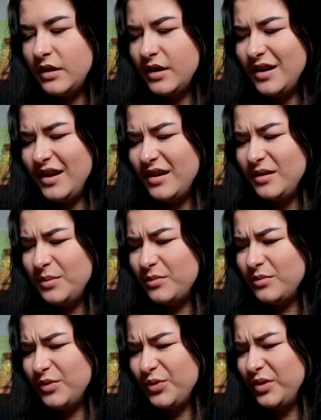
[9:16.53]
Hey,
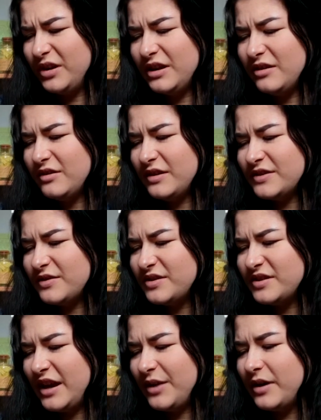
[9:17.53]
why are you looking so
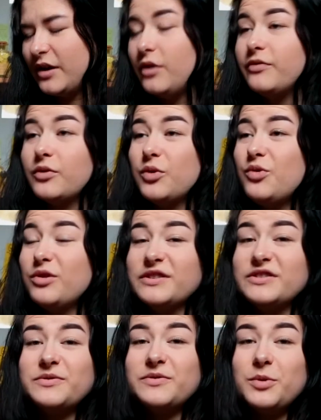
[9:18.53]
sad right? Of
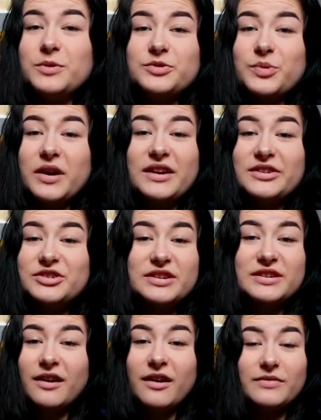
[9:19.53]
course, right as she
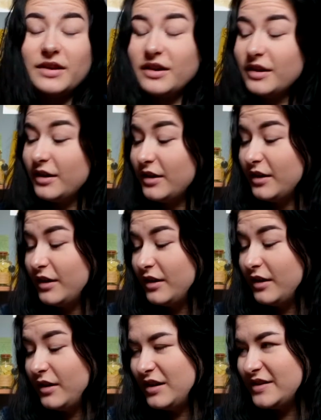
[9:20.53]
cut.
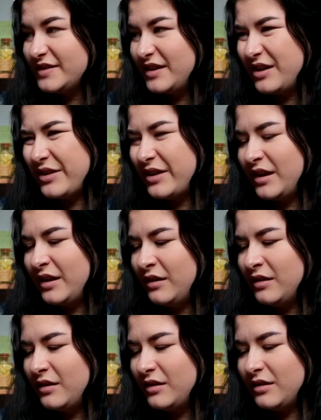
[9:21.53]
It's
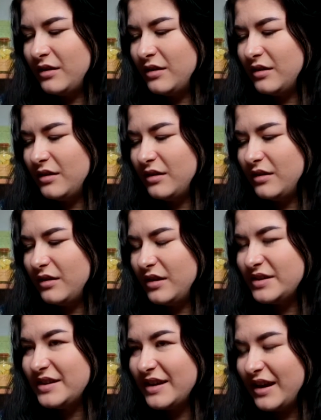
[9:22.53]
nothing.
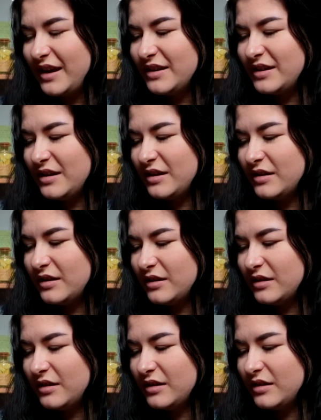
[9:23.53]
Is it Candy?
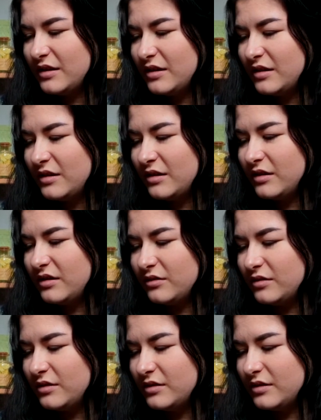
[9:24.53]
No.
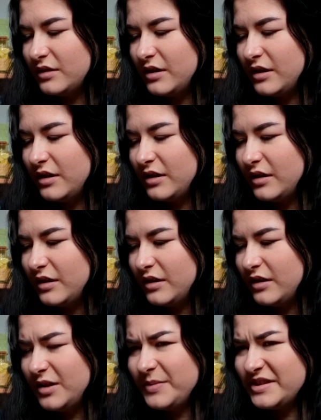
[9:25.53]

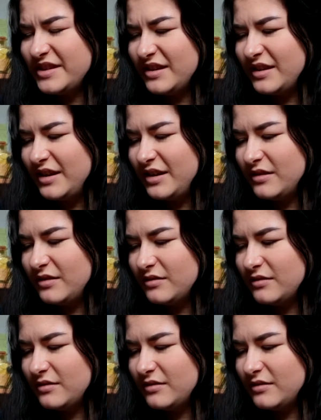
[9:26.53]
Let me see that.